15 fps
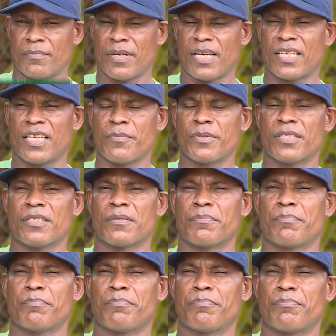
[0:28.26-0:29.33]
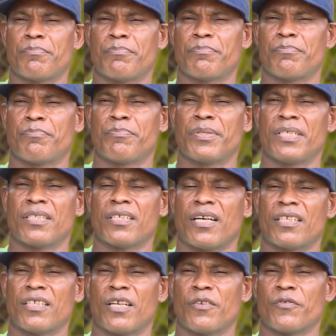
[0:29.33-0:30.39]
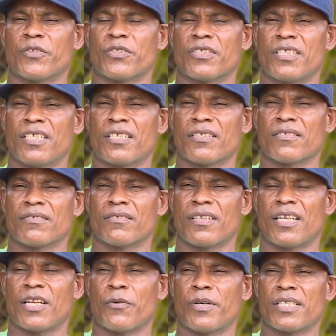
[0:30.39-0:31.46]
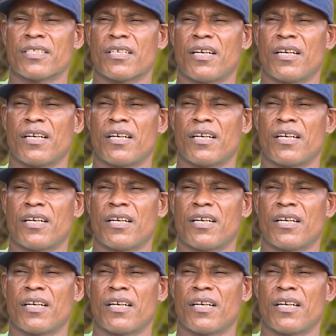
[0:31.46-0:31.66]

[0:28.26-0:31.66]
My name is Peter Adolphus Dixon, otherwise